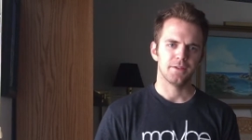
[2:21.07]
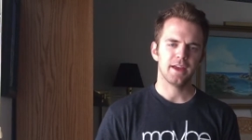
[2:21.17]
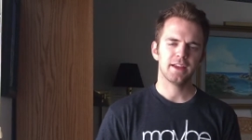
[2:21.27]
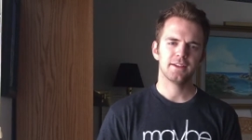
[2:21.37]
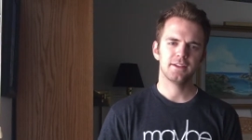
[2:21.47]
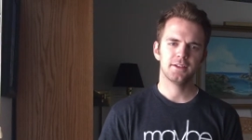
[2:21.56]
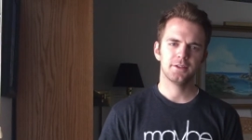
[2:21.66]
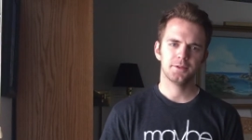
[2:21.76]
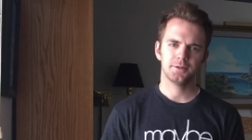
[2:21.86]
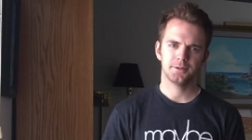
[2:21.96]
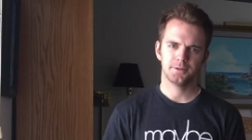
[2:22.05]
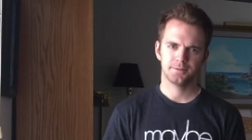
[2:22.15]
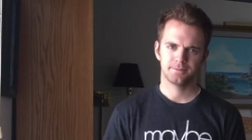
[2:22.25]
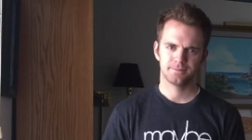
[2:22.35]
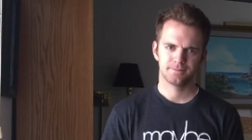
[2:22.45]
Then you,
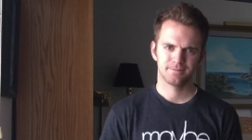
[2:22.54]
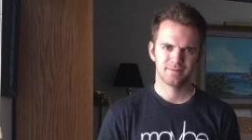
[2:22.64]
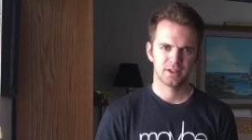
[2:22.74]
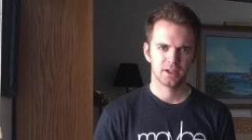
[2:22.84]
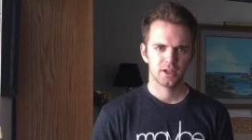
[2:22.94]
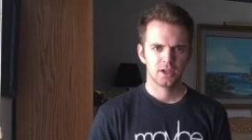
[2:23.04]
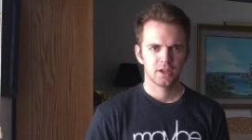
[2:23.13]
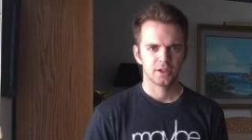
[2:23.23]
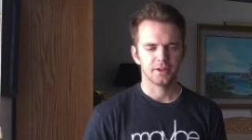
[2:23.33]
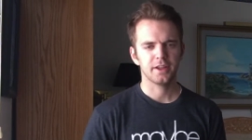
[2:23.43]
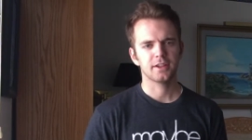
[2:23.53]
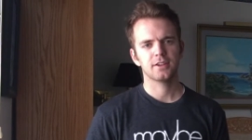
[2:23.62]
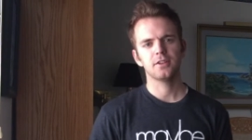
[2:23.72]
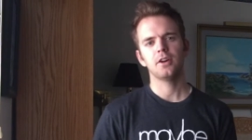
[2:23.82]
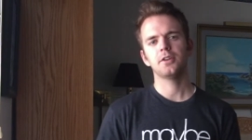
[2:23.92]
like a
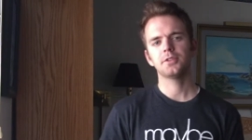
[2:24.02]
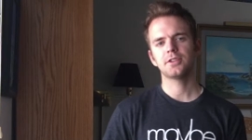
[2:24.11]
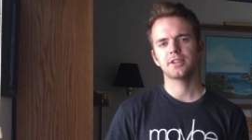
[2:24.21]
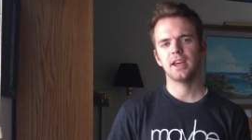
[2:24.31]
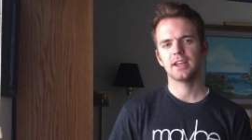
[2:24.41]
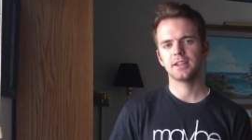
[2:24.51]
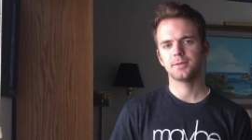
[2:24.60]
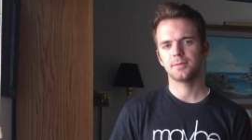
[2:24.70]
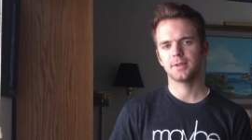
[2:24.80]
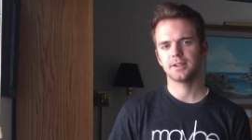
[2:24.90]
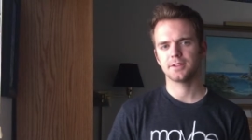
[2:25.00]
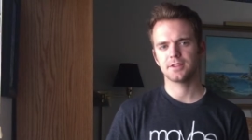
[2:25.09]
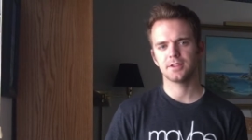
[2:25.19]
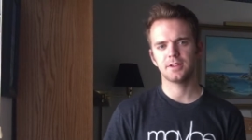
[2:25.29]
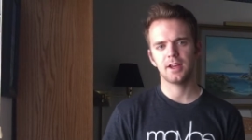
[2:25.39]
ghost, came
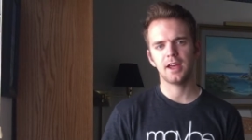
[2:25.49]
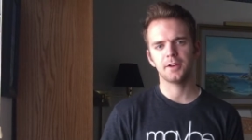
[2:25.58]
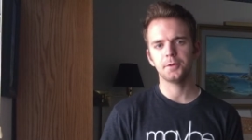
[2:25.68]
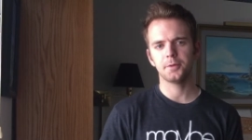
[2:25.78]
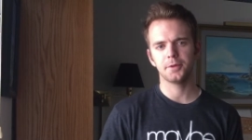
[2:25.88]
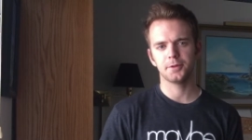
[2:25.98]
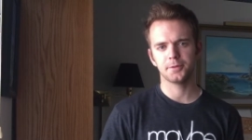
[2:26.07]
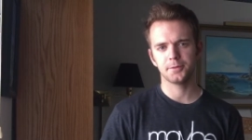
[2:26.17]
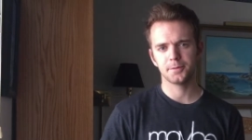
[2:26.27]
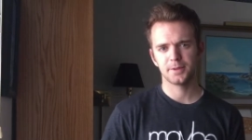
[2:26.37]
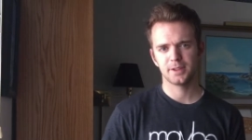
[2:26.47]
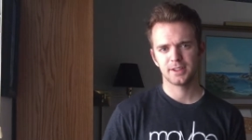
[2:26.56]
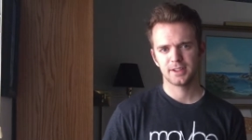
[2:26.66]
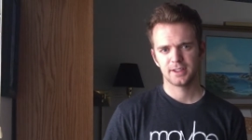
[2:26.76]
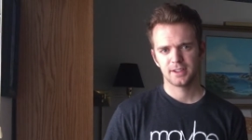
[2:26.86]
into the room
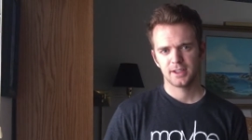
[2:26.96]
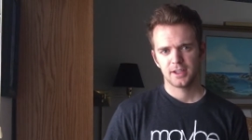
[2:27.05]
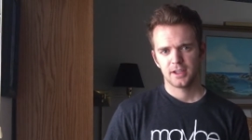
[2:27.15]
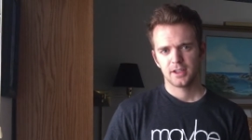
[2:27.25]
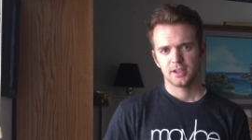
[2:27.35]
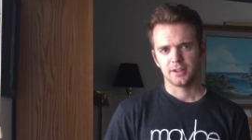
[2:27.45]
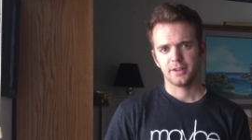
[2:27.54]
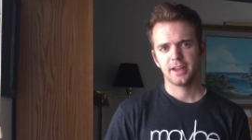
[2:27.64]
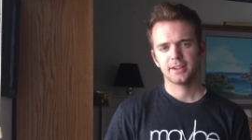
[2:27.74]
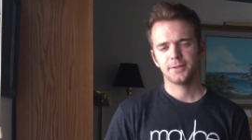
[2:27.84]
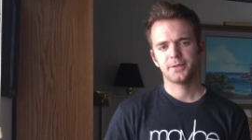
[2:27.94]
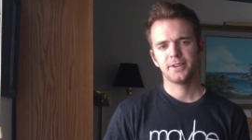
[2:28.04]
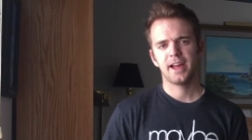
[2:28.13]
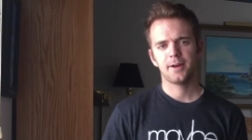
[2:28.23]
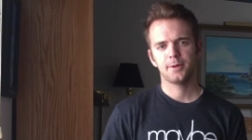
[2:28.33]
like a
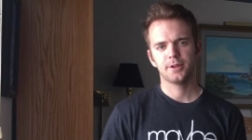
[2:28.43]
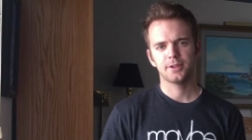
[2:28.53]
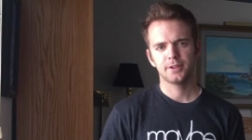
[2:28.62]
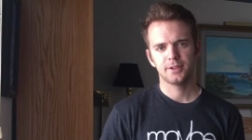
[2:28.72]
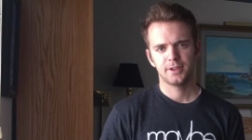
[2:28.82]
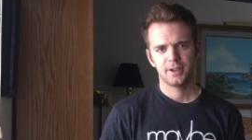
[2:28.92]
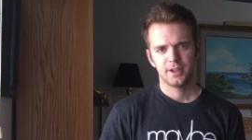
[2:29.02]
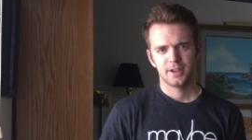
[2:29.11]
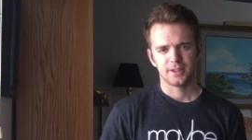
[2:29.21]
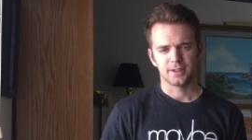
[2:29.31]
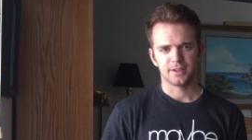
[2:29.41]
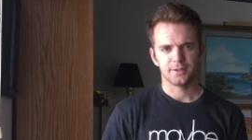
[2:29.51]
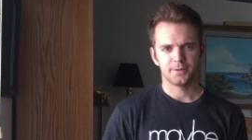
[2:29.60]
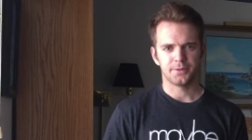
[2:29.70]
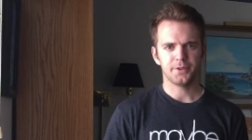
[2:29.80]
flower
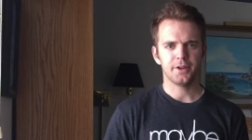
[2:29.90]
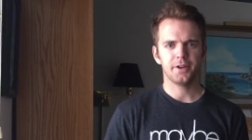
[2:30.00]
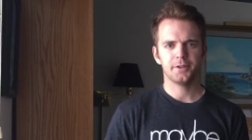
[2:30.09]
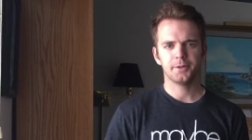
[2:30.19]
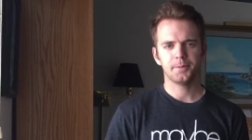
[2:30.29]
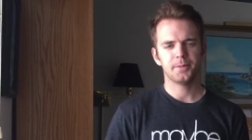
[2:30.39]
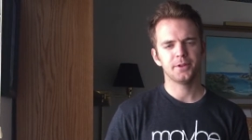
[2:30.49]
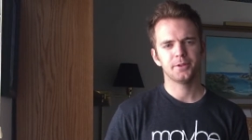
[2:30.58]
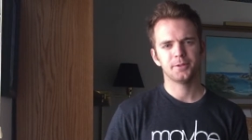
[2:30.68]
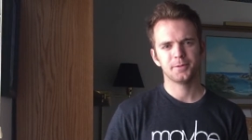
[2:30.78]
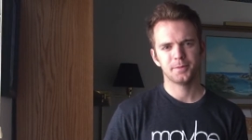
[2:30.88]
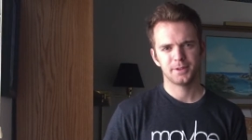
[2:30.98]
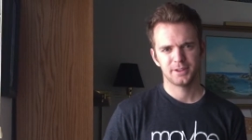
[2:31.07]
in full bloom.